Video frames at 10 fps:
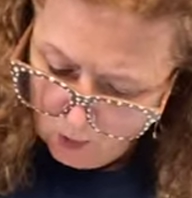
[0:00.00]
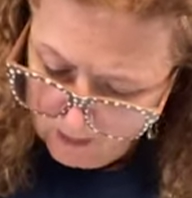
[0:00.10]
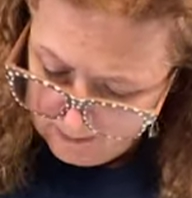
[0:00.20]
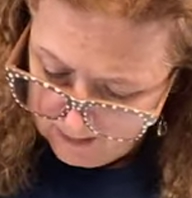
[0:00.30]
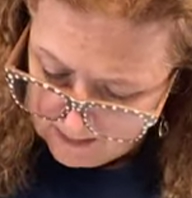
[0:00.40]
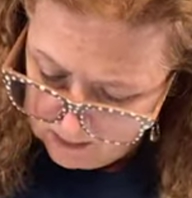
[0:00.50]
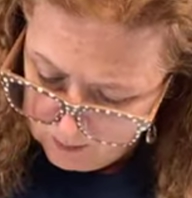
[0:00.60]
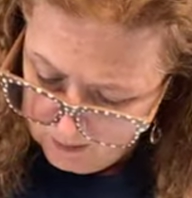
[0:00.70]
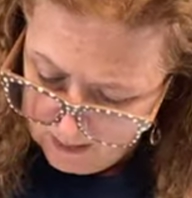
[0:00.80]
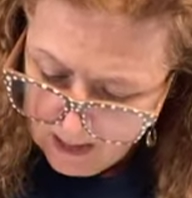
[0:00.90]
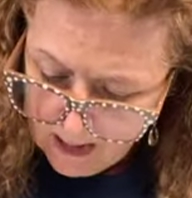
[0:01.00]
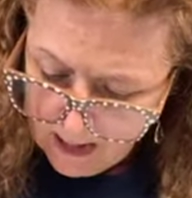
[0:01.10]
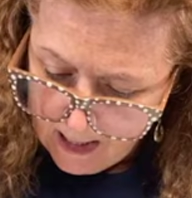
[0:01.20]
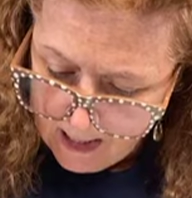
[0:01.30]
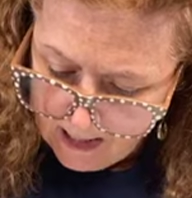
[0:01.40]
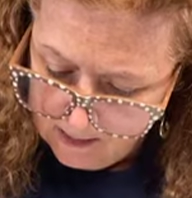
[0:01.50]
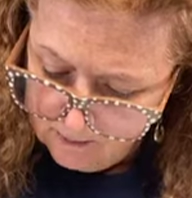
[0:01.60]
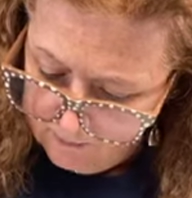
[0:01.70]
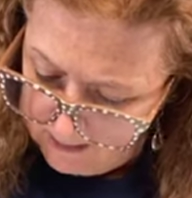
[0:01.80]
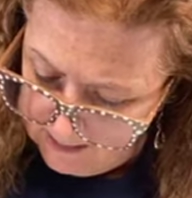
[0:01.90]
can always message me
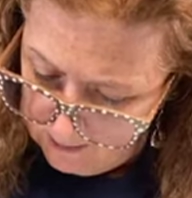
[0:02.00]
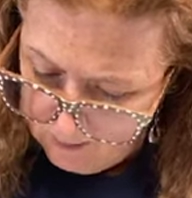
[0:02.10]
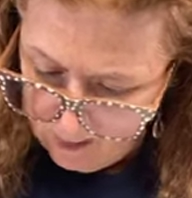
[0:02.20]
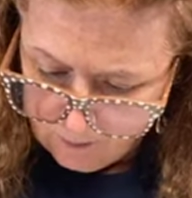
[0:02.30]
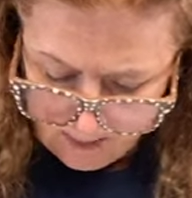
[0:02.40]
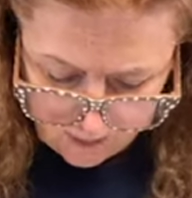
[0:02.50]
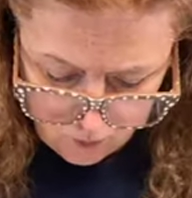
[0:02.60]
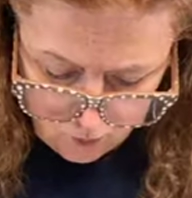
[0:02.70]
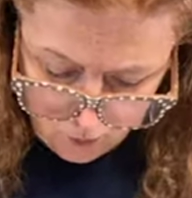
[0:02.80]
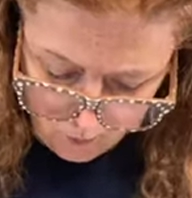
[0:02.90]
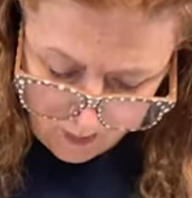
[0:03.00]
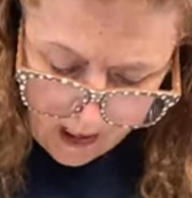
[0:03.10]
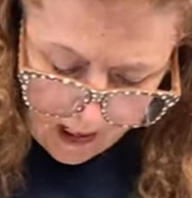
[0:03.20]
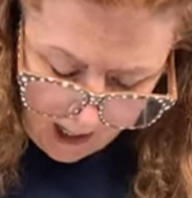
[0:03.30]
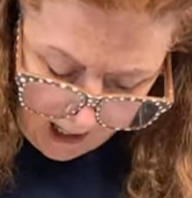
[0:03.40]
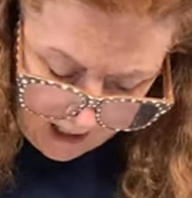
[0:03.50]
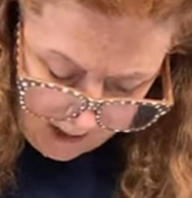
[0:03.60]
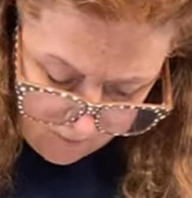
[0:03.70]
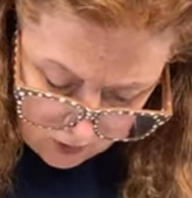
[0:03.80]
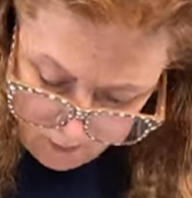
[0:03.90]
and find out about that group. I
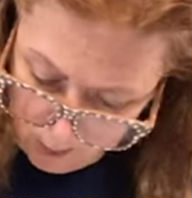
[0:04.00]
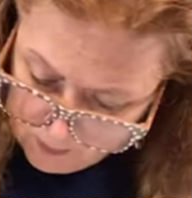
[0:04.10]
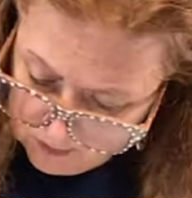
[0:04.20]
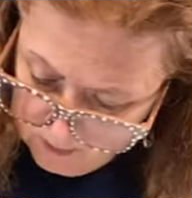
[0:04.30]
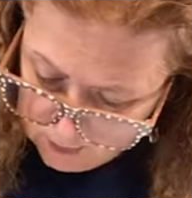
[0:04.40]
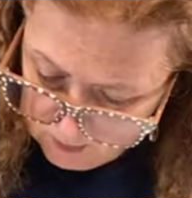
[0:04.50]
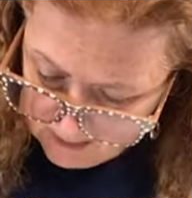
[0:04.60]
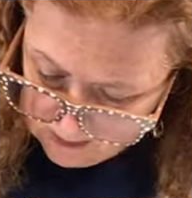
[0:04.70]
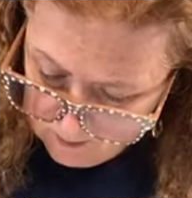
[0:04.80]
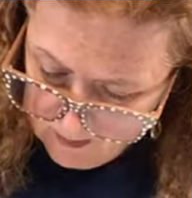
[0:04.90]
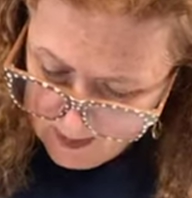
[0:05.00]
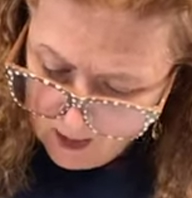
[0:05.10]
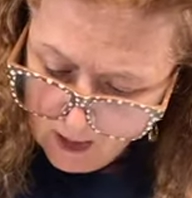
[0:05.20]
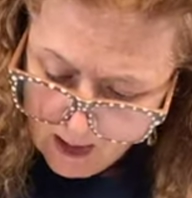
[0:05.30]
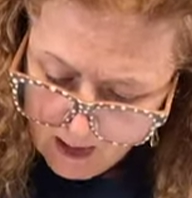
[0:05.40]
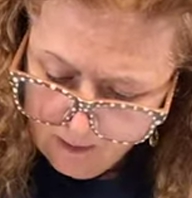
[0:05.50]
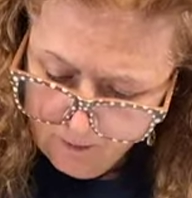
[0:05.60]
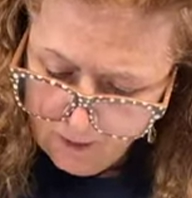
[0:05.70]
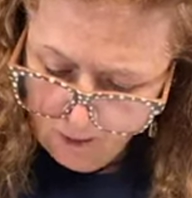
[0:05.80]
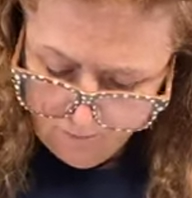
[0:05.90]
have just posted the tracer there.
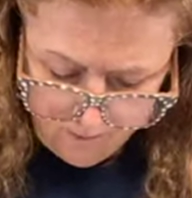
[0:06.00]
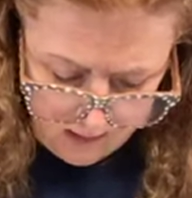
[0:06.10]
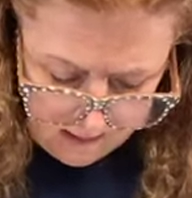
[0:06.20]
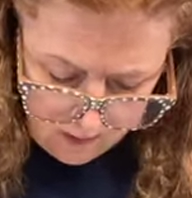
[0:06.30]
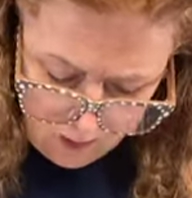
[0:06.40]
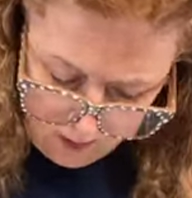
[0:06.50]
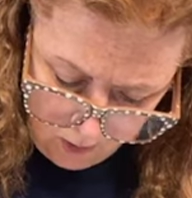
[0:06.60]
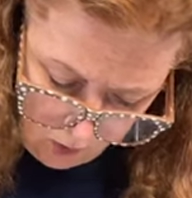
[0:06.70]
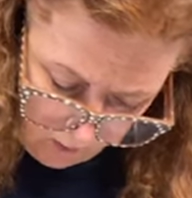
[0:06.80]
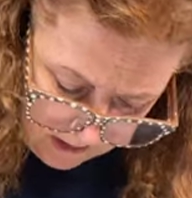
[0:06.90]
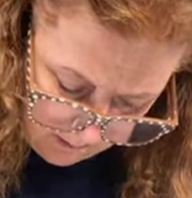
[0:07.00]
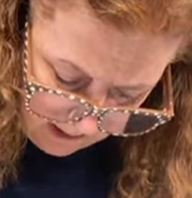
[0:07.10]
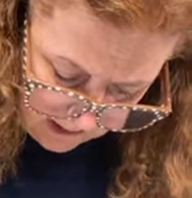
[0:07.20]
If you don't find it, you can always